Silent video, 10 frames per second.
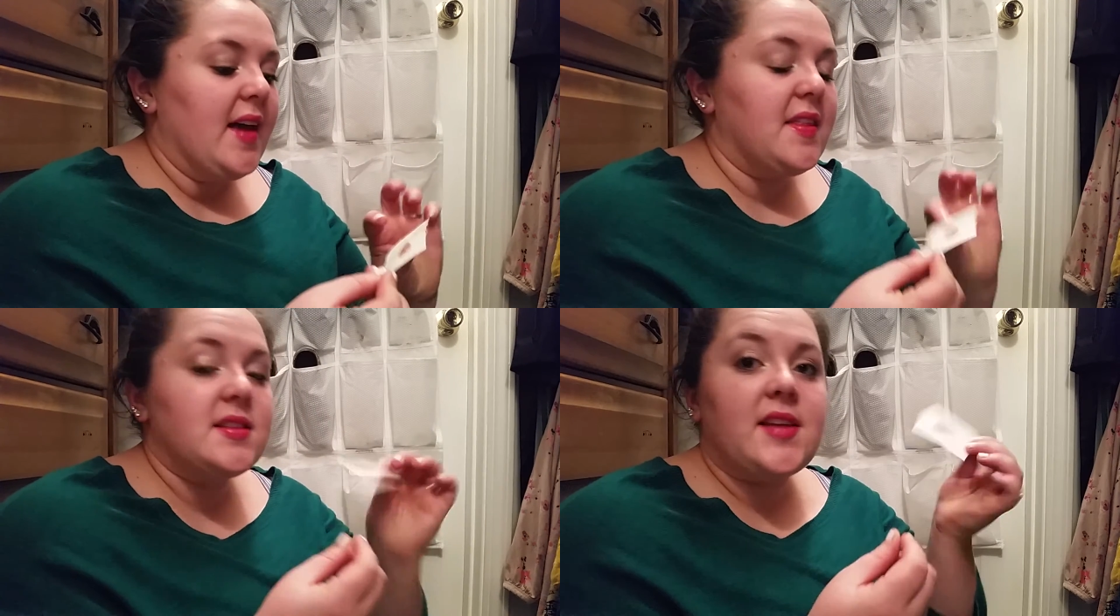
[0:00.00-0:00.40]

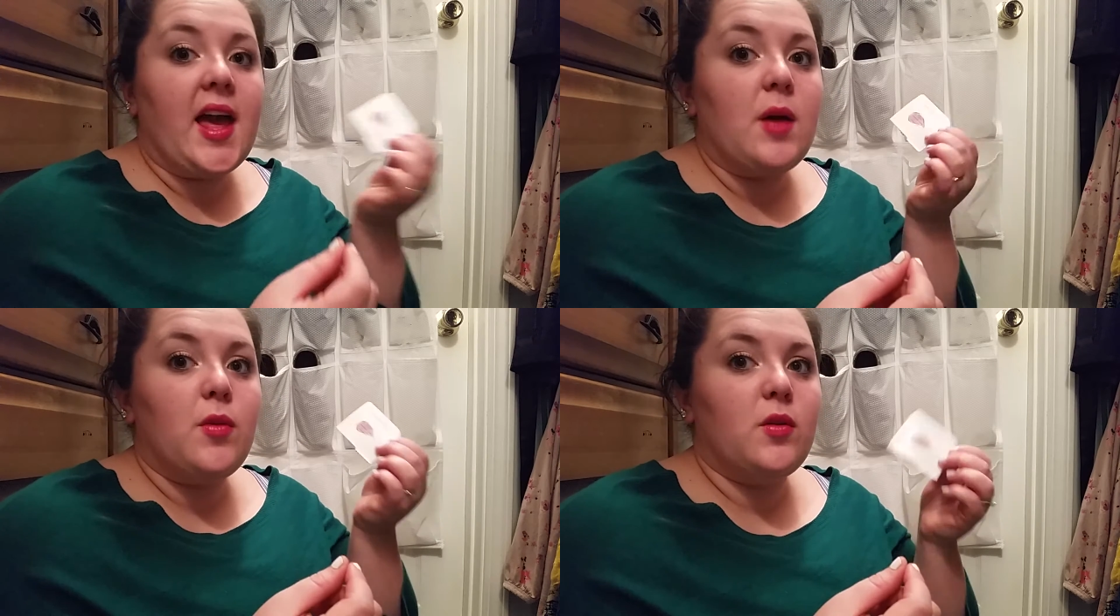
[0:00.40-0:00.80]
This
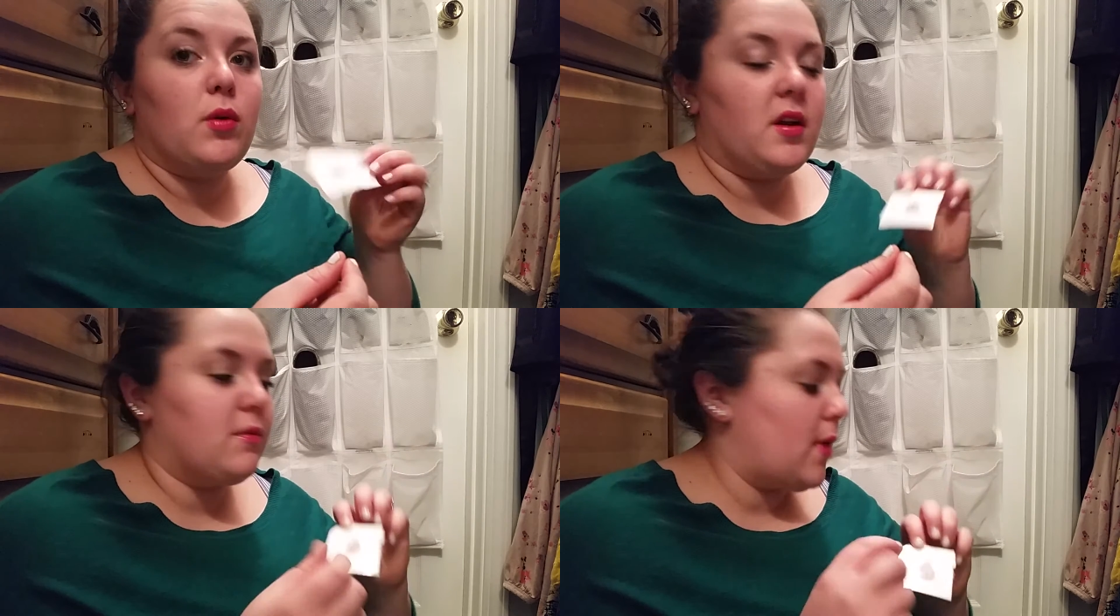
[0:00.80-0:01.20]
came with
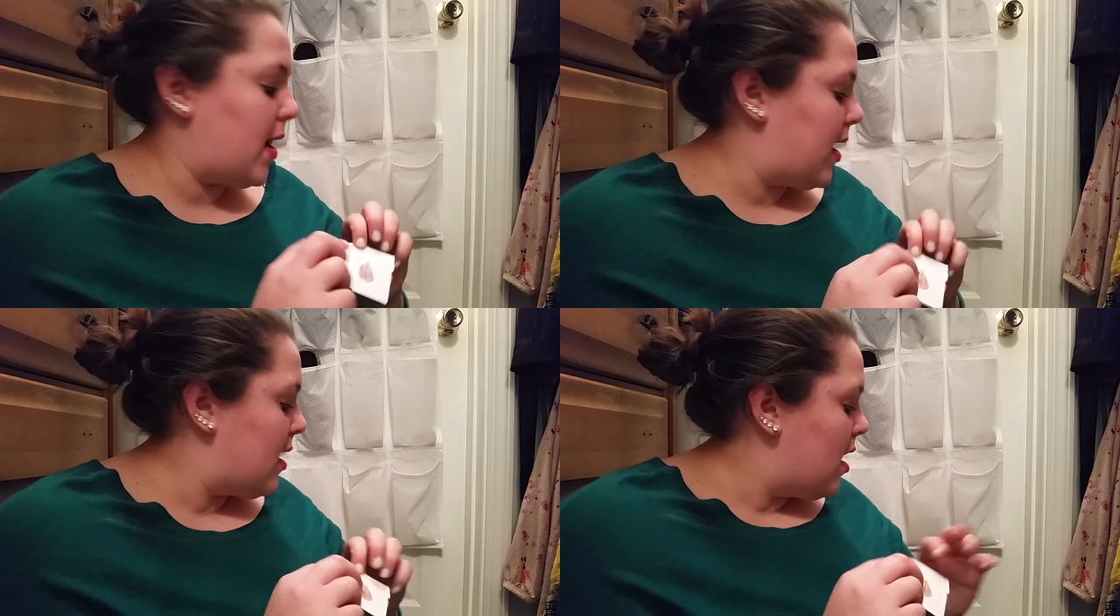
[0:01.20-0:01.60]
one of
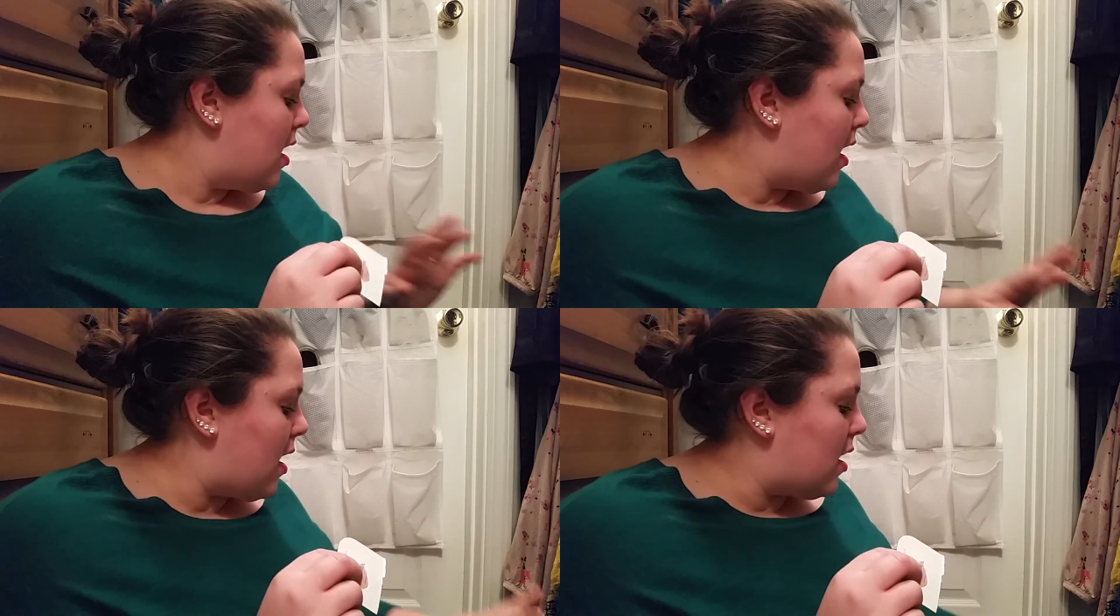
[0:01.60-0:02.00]
my
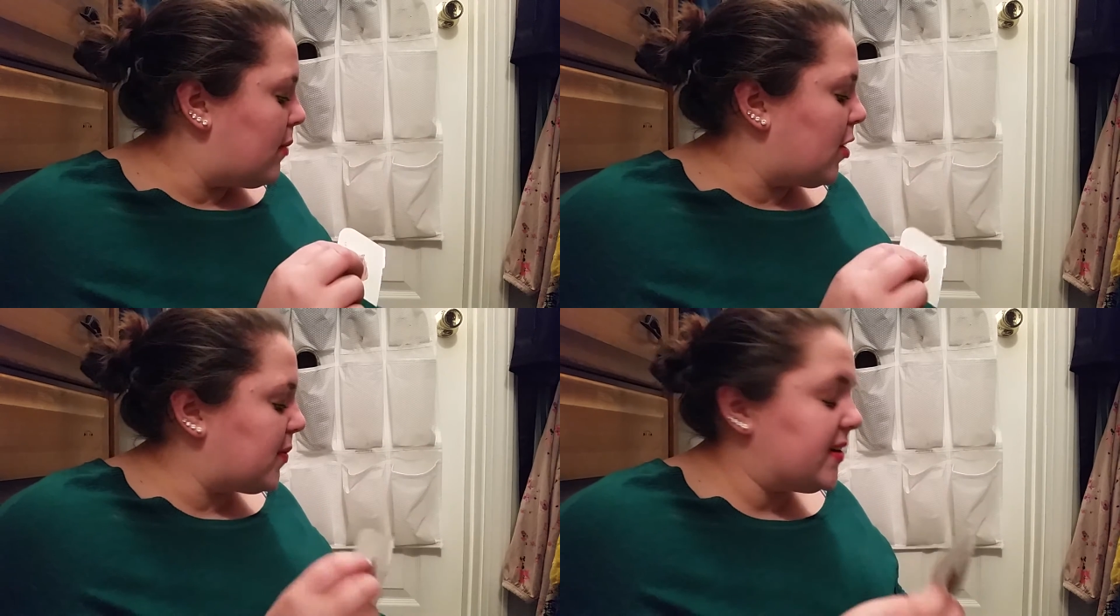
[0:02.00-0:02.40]

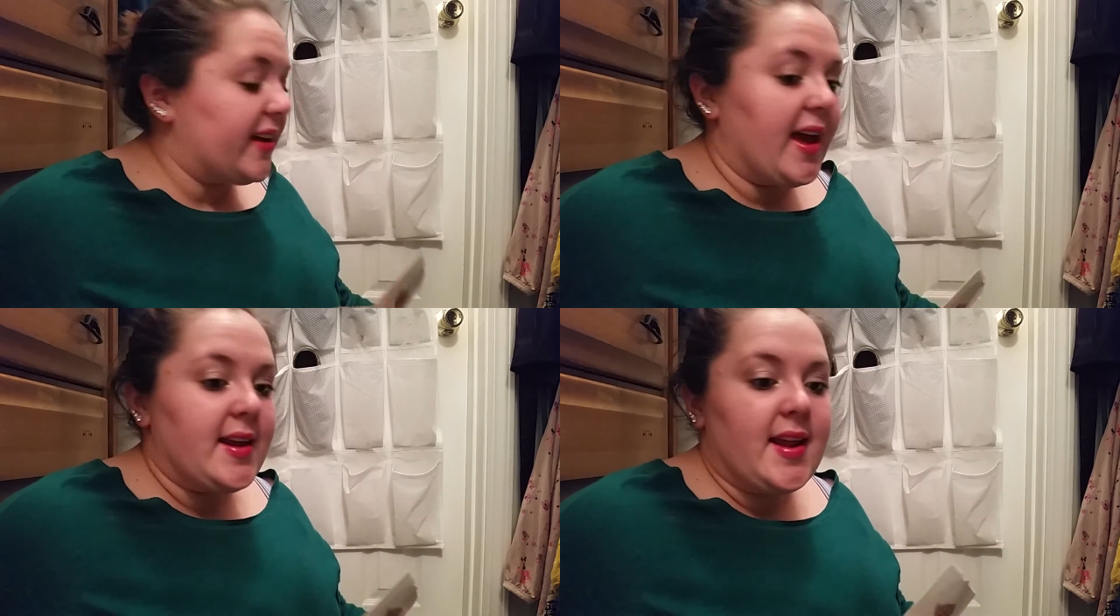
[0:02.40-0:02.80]
Urban
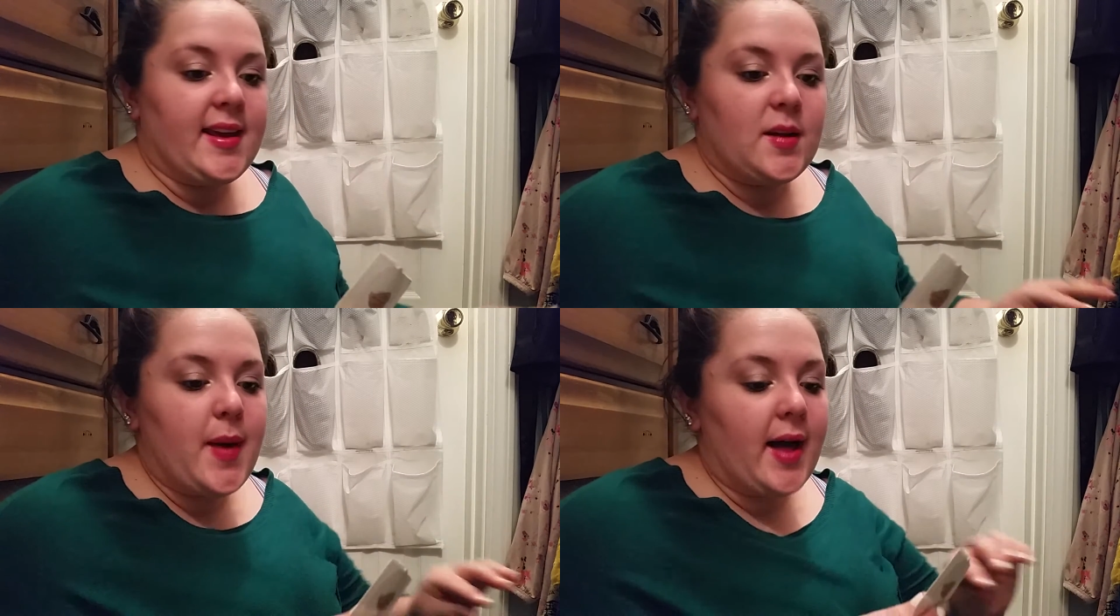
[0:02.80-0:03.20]
Decay
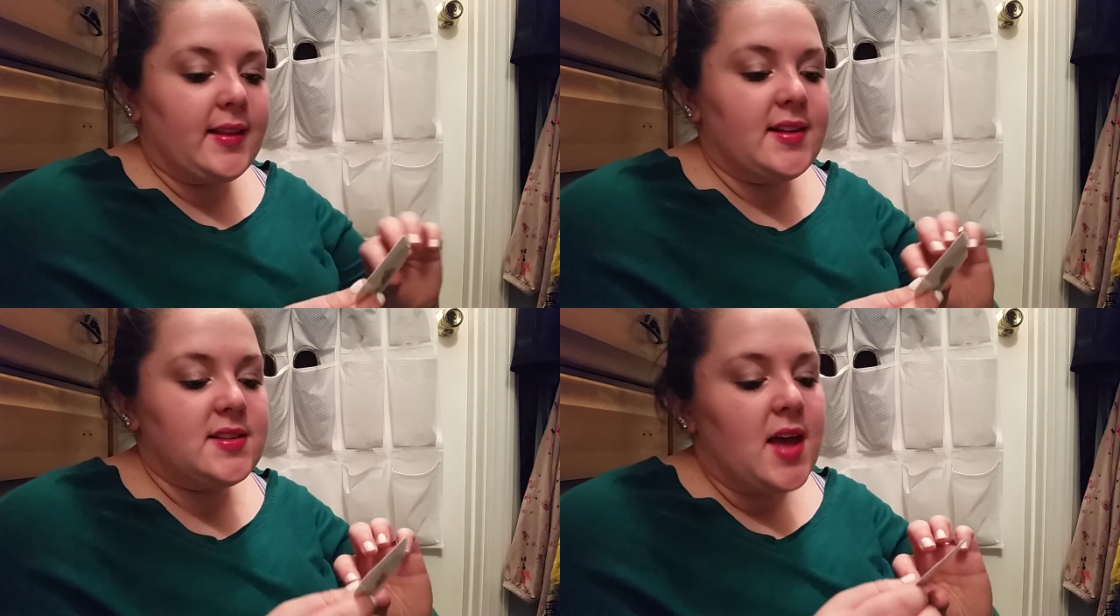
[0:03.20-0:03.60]
Naked
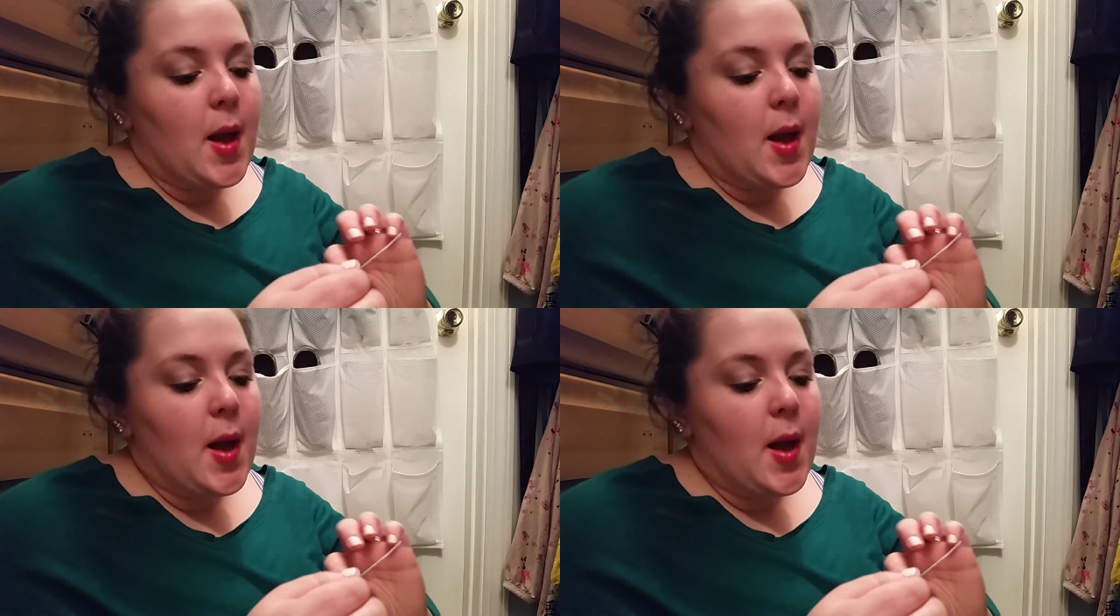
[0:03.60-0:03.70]
palettes,